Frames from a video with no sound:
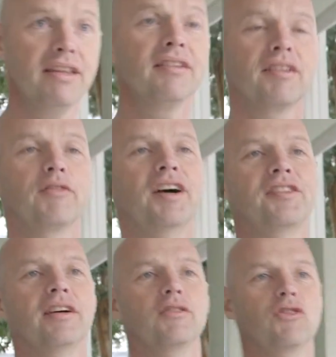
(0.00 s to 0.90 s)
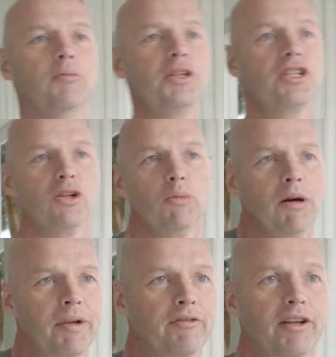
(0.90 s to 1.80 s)
thesis advisor, Tom Mitchell, whom
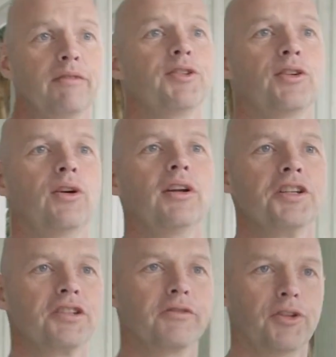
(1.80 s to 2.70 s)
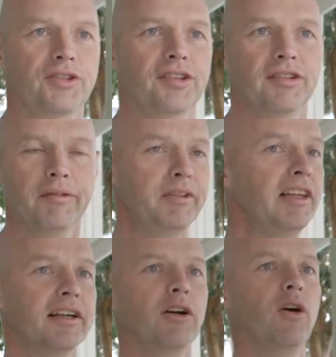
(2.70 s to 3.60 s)
I met when I was in college, was just really
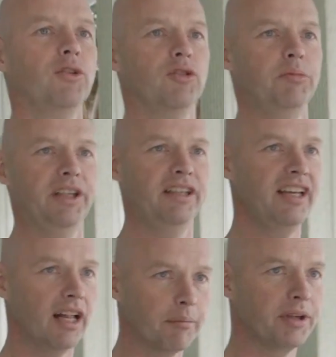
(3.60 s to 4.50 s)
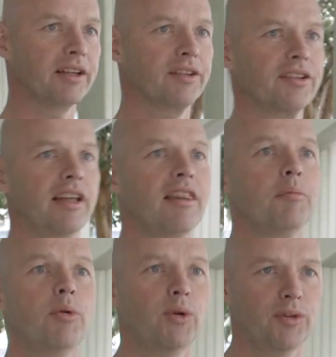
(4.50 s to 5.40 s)
like a god to me. And he helped me understand the
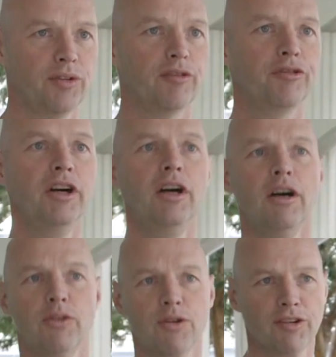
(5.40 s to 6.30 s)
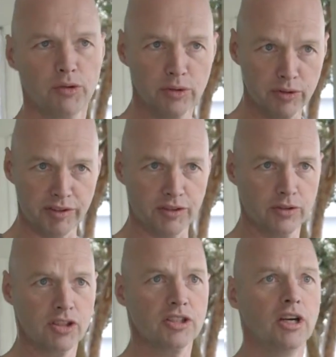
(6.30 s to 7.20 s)
importance of not just doing good
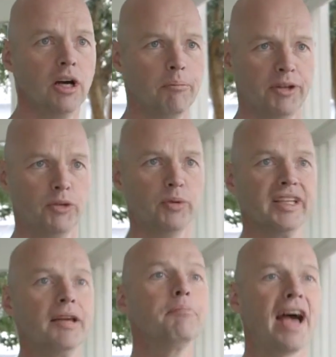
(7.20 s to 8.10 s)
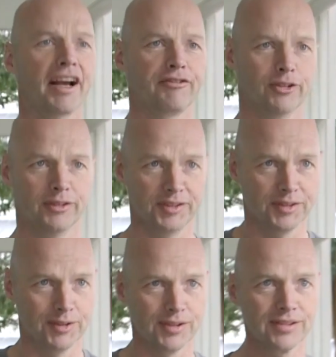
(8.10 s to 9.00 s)
research, but doing impactful
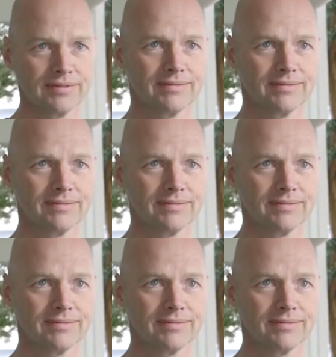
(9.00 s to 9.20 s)
research.